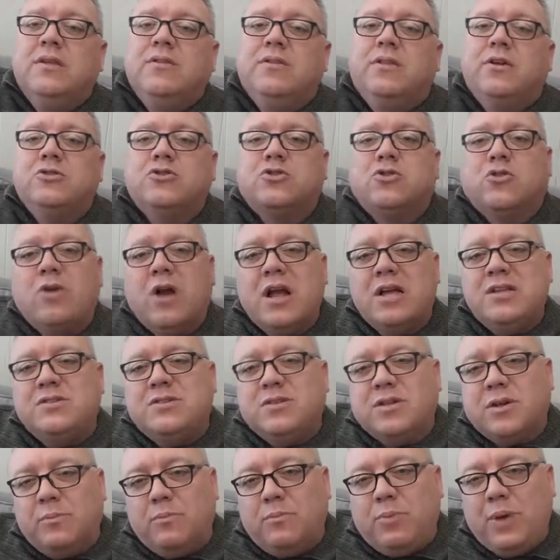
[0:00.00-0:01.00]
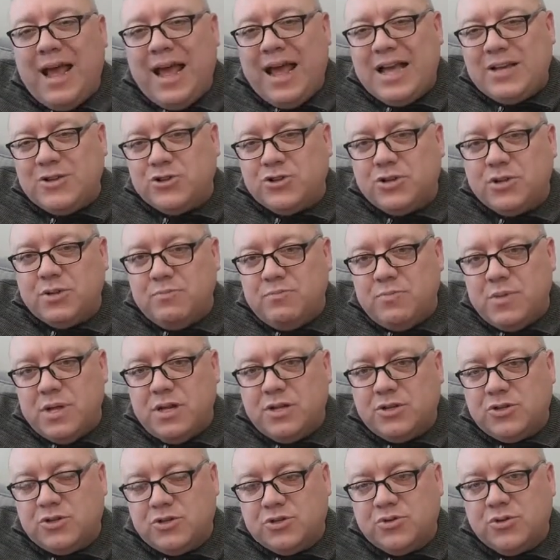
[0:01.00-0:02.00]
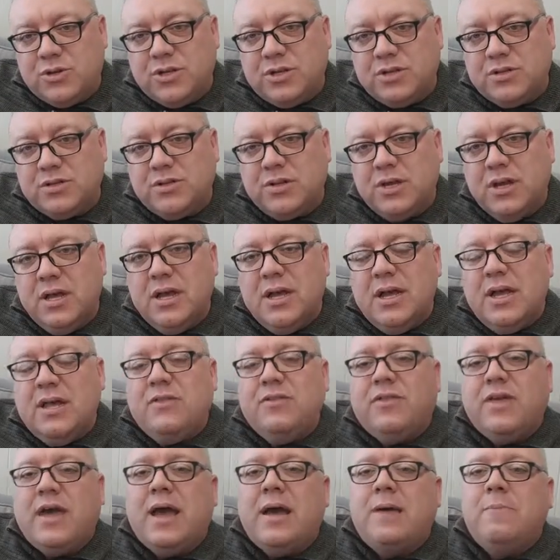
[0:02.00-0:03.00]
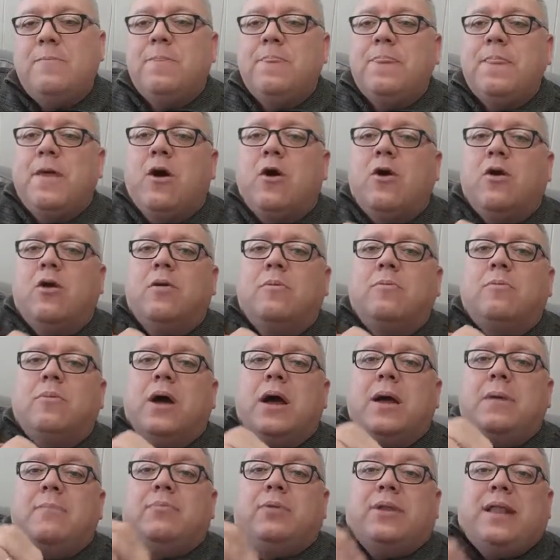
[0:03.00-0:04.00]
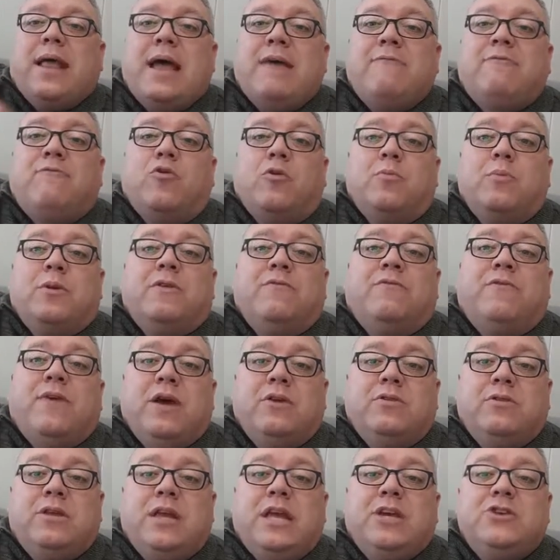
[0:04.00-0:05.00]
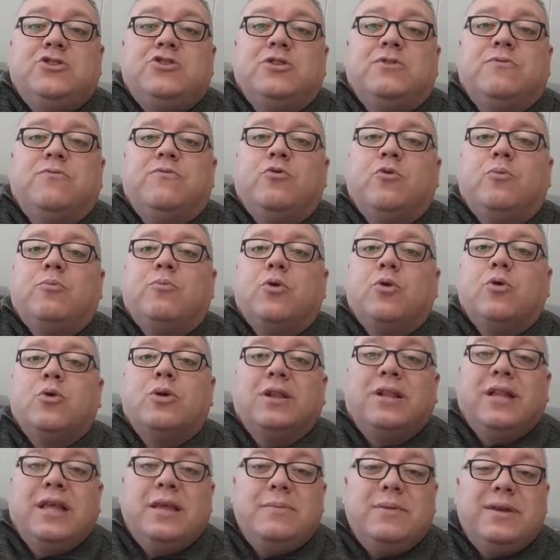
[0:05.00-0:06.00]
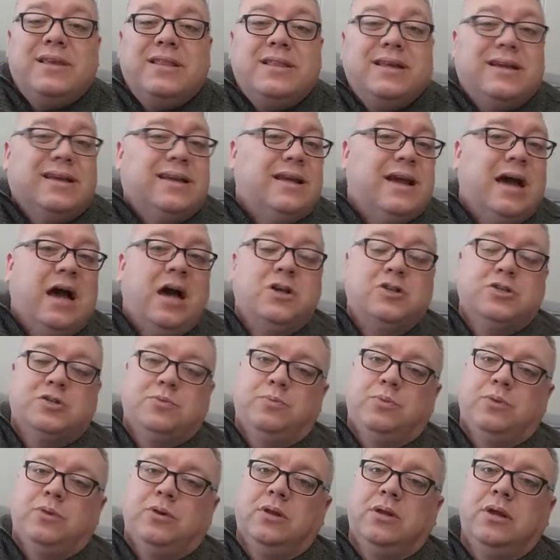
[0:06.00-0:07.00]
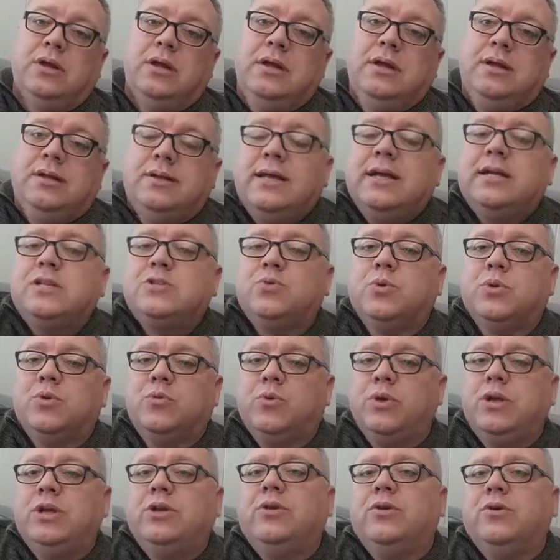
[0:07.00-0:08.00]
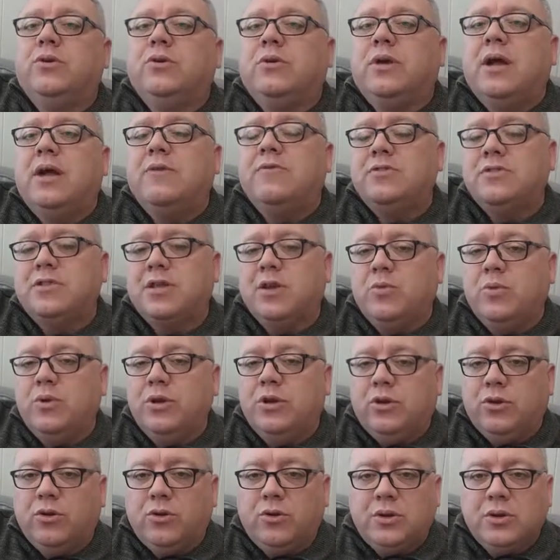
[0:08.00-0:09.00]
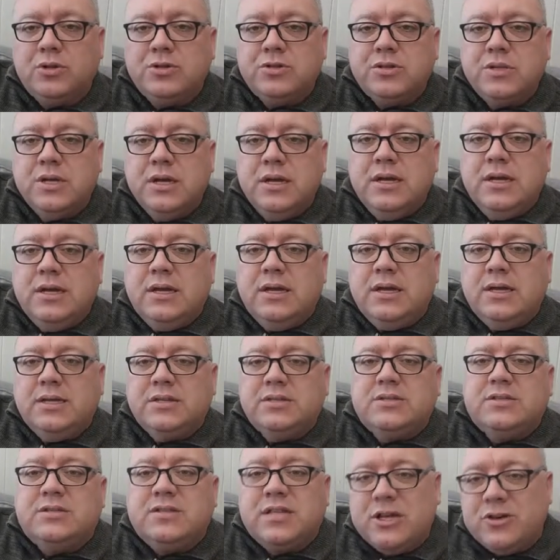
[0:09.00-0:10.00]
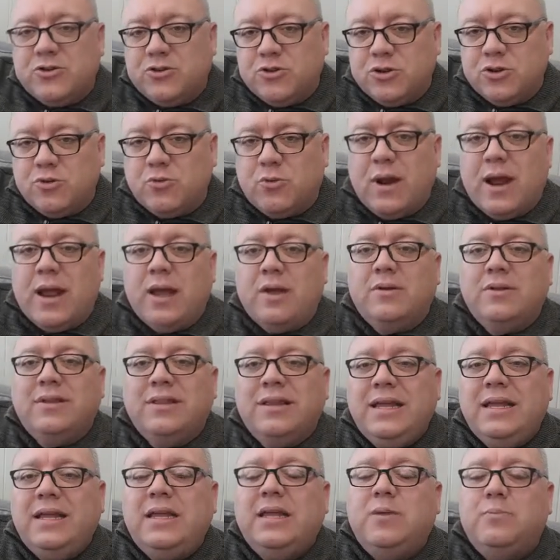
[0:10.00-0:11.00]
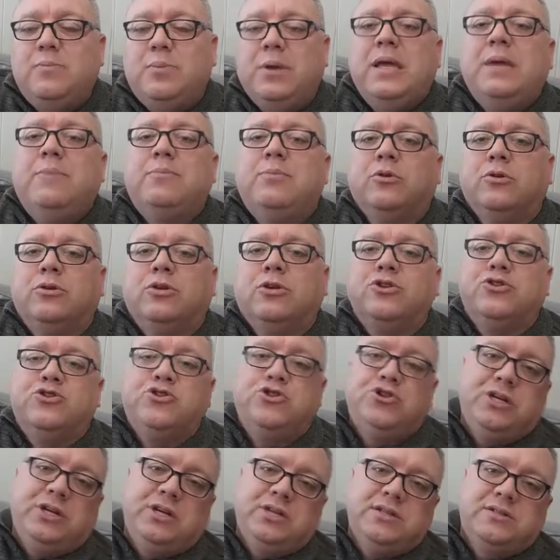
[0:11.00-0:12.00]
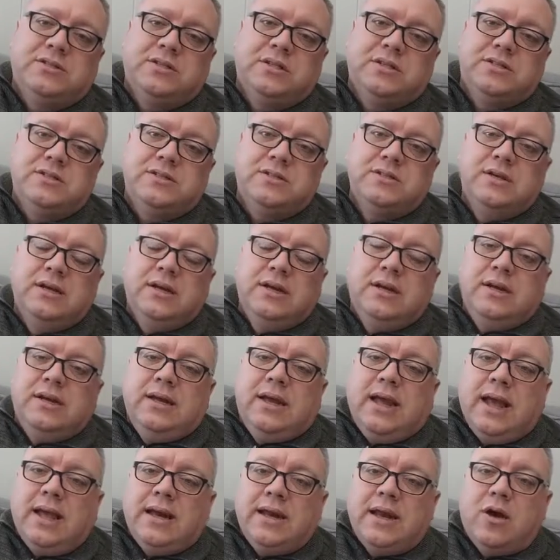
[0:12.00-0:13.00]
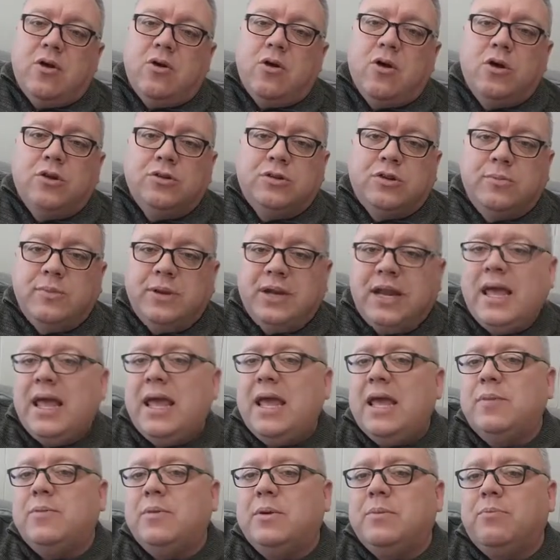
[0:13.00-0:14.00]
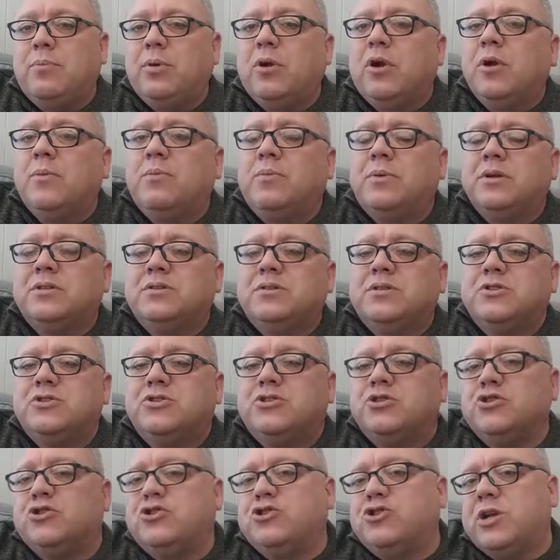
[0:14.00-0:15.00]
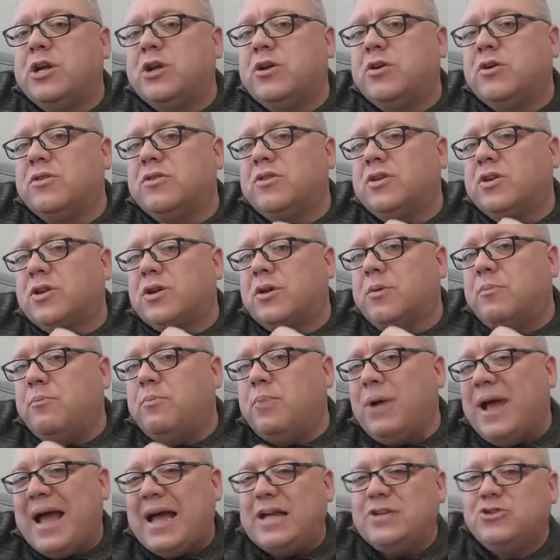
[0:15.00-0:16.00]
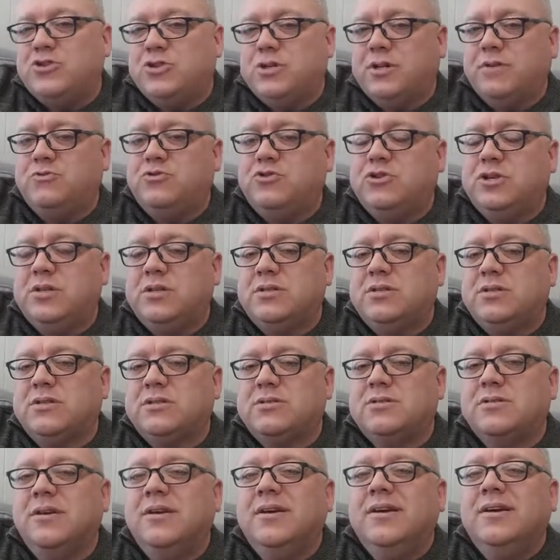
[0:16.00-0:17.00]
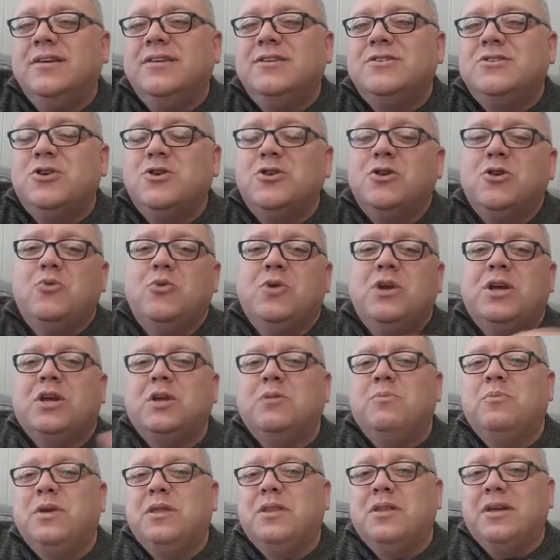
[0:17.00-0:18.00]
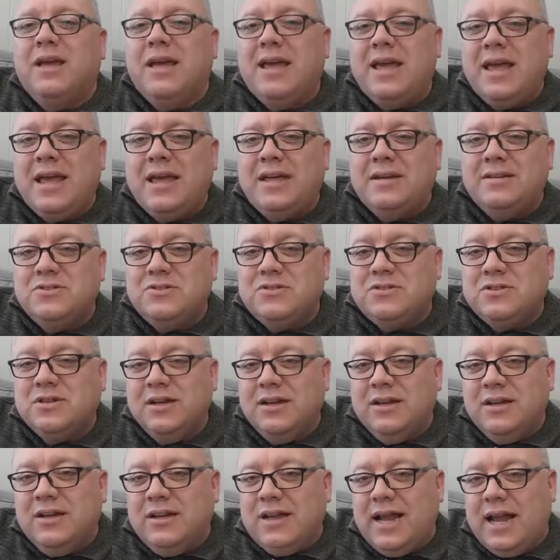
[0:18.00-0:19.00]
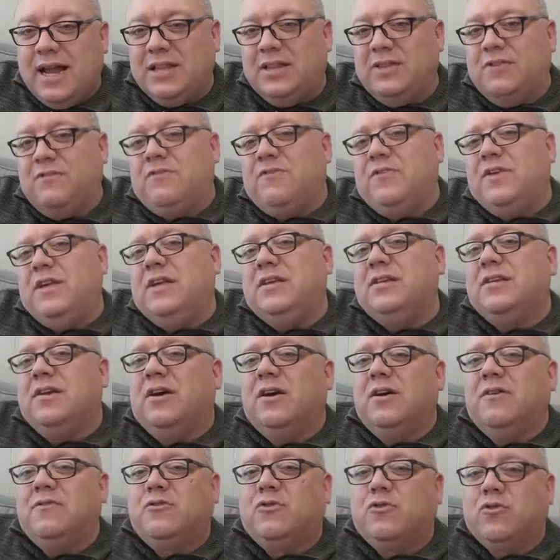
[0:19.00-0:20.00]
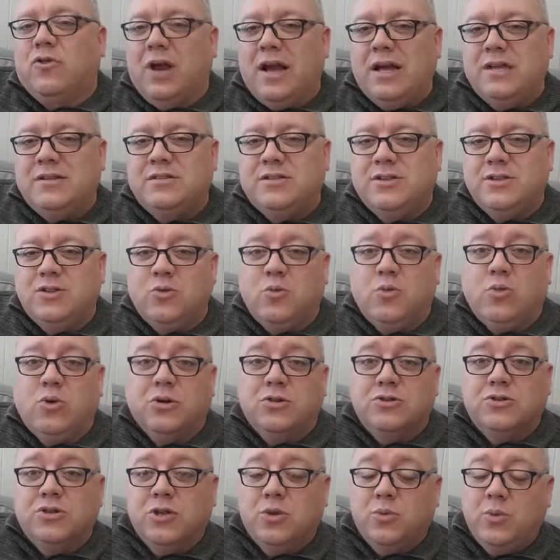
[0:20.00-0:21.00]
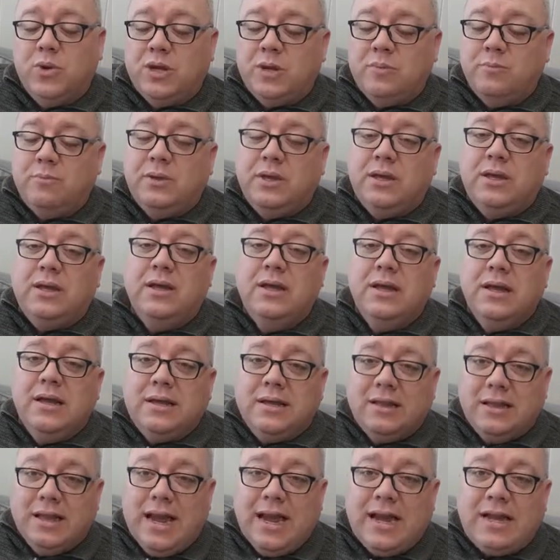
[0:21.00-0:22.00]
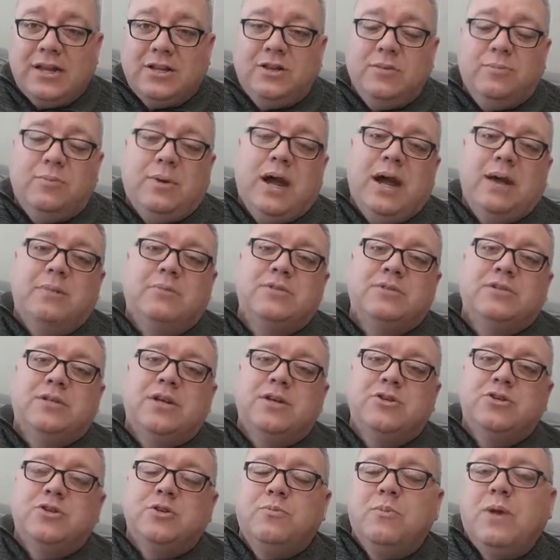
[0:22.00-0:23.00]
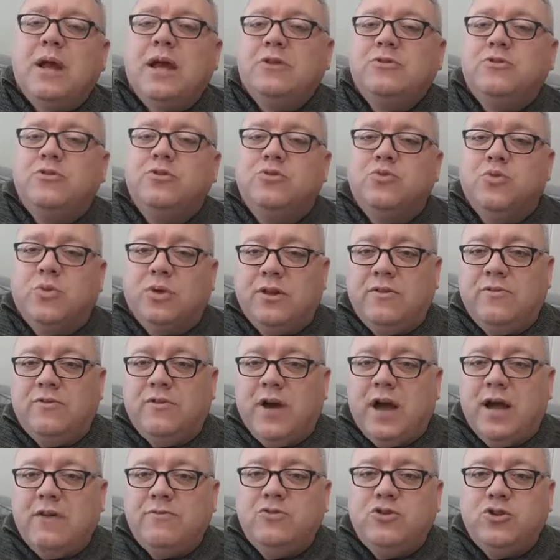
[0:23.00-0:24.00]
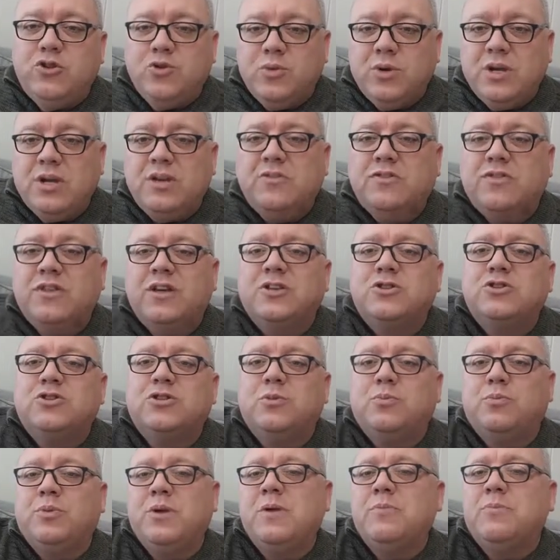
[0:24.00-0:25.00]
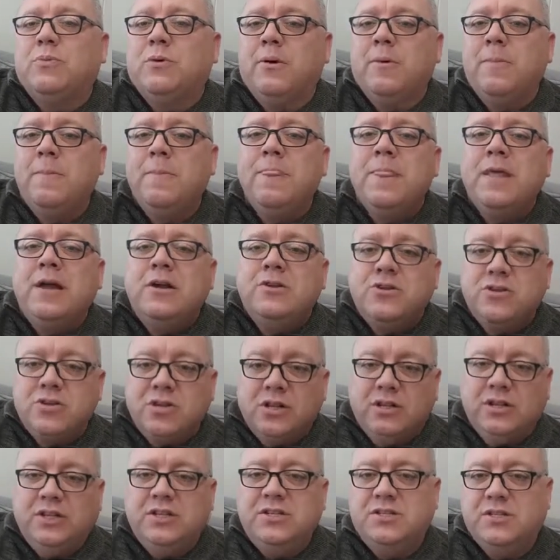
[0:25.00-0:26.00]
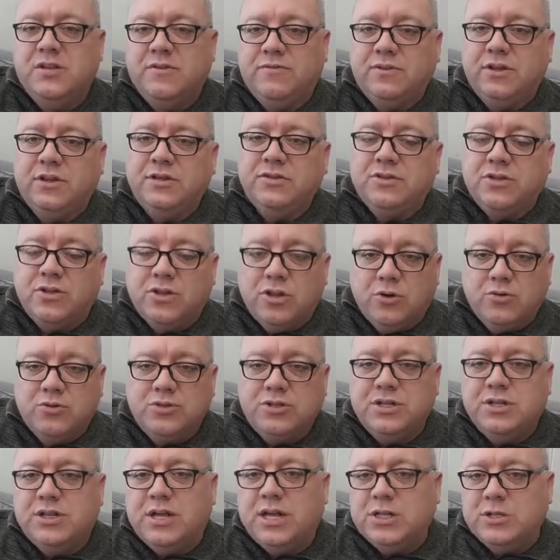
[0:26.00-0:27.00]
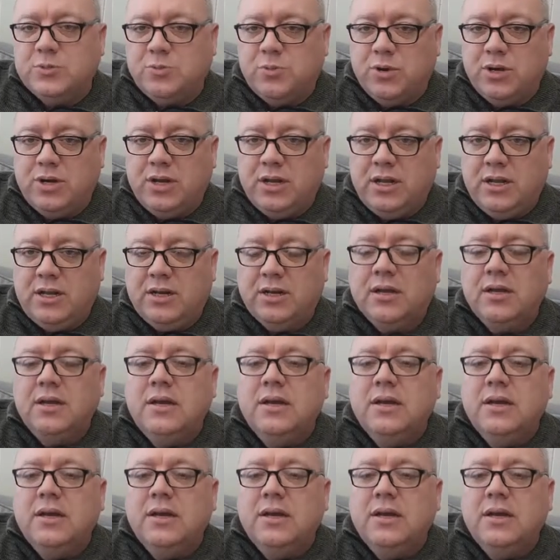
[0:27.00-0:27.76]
There's Christ Compassion ministries that are a platform and a foundation for proclaiming the gospel. That's what we do. Everything we do is centered around leading people to Jesus. And our ultimate aim and purpose is to share the compassion of Jesus so that we can be the hands and the feet of Christ in the world, so that we can be, like the Bible says in Matthew 25, doing things to people, to the least of these, to those in desperate need,